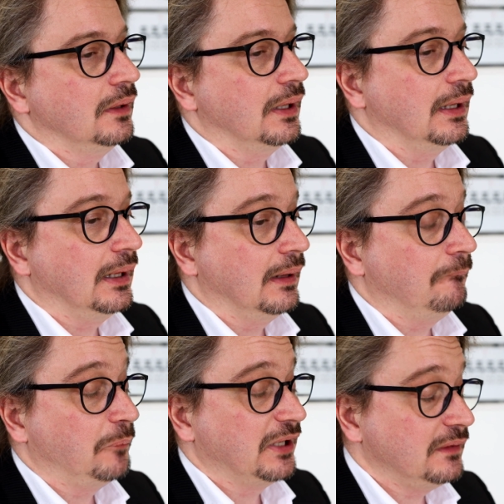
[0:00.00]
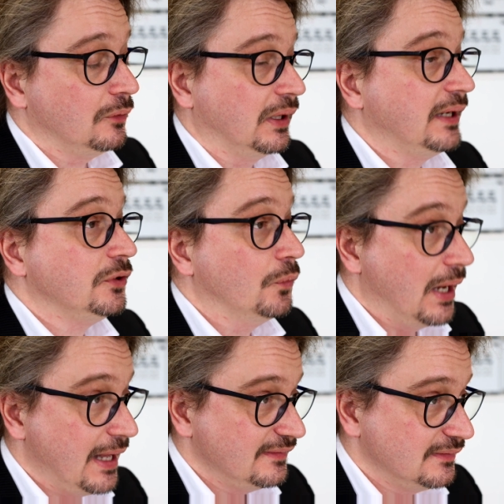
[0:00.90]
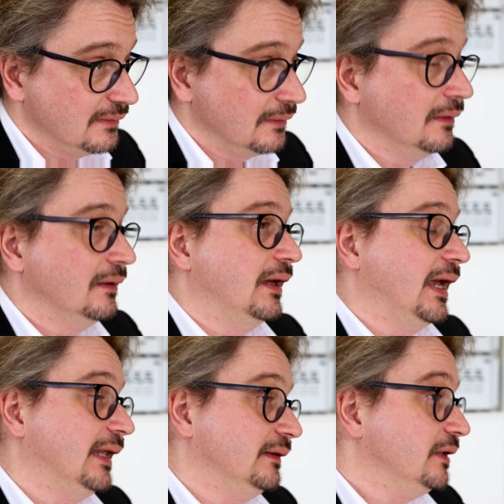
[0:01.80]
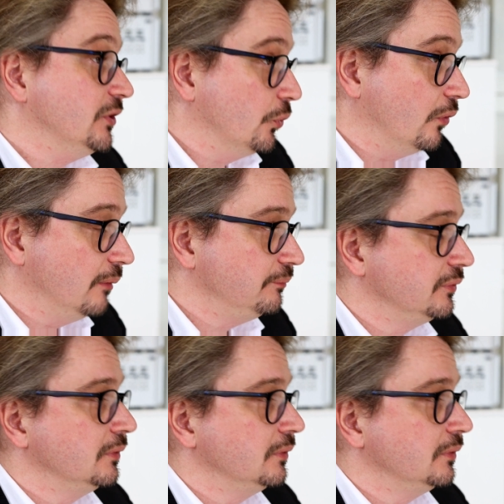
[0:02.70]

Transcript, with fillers: uh, particularly in US and in Europe.